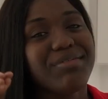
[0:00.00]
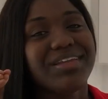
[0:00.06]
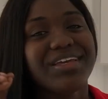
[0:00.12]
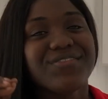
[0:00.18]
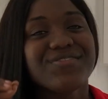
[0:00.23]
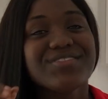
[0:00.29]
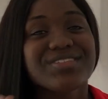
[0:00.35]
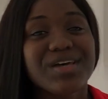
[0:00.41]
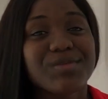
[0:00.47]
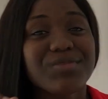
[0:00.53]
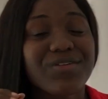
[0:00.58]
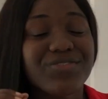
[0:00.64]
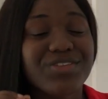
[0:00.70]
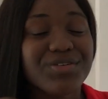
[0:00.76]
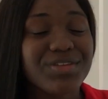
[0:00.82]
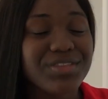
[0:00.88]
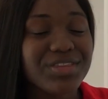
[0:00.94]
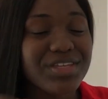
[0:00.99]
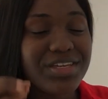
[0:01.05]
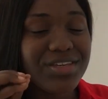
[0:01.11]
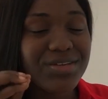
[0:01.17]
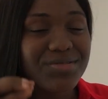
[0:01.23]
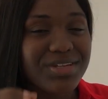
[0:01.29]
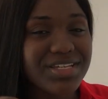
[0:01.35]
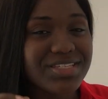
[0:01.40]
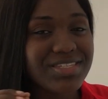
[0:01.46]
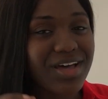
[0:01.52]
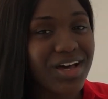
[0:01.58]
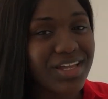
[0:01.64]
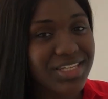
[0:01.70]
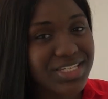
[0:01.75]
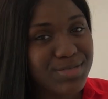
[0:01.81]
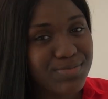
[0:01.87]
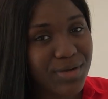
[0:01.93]
believe some of the units
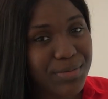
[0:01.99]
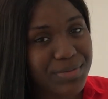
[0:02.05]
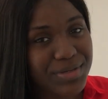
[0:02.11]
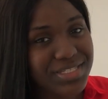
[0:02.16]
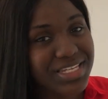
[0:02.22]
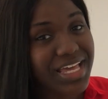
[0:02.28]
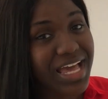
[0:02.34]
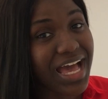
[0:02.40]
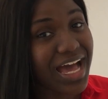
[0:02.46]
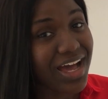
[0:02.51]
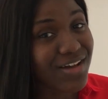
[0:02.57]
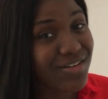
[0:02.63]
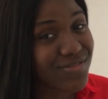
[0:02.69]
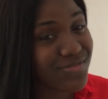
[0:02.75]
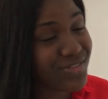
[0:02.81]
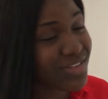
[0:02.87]
on this property have